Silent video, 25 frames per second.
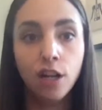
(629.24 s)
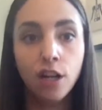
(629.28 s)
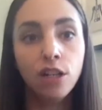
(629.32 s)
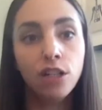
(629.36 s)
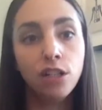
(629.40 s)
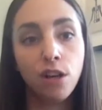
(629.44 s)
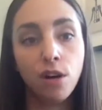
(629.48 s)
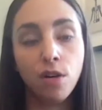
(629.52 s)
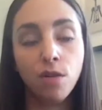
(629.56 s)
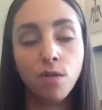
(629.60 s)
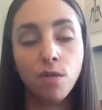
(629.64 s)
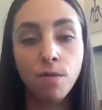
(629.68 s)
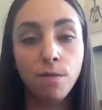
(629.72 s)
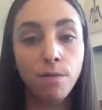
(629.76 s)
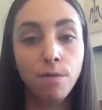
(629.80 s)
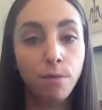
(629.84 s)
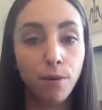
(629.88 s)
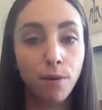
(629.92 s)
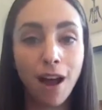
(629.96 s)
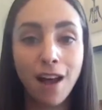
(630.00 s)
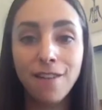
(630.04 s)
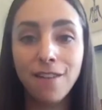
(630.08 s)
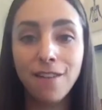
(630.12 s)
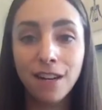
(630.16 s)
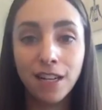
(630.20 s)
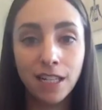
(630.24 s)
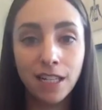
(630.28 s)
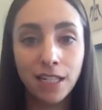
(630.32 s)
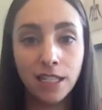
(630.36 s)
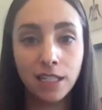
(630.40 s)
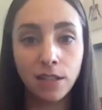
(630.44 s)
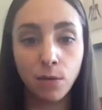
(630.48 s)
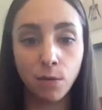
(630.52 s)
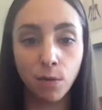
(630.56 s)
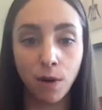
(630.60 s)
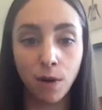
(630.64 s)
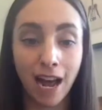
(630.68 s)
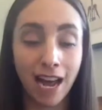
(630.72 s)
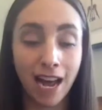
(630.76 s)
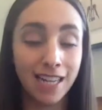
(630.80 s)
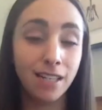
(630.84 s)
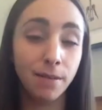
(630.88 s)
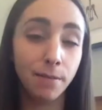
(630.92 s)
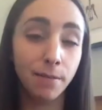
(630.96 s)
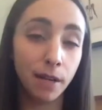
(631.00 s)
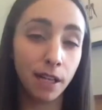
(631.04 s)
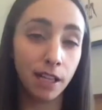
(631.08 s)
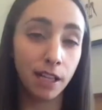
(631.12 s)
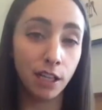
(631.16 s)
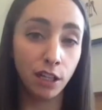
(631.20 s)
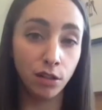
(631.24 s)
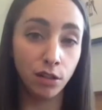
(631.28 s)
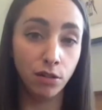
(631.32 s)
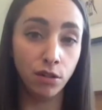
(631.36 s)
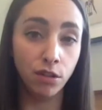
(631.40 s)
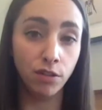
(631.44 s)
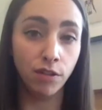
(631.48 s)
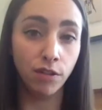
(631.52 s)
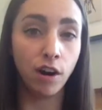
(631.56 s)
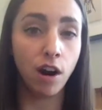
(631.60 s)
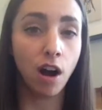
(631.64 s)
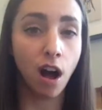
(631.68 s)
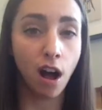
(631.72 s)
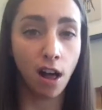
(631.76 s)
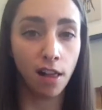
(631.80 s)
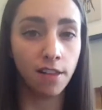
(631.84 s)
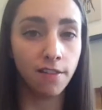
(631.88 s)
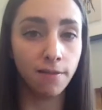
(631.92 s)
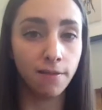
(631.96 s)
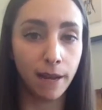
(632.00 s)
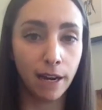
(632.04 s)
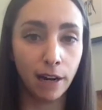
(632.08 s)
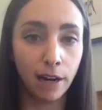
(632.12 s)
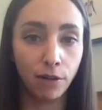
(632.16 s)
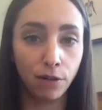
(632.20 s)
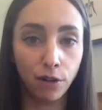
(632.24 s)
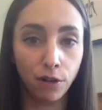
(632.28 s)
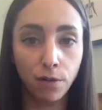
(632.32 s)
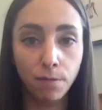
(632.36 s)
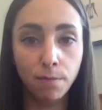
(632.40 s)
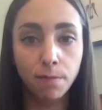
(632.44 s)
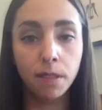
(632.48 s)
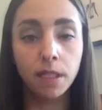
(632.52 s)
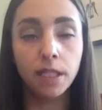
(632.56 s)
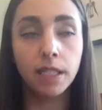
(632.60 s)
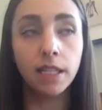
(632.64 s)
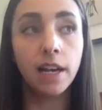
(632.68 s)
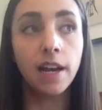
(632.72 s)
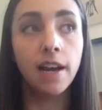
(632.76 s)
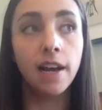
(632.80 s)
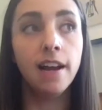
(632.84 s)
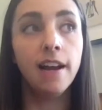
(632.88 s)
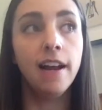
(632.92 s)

So private is what I typically use for all of my groups.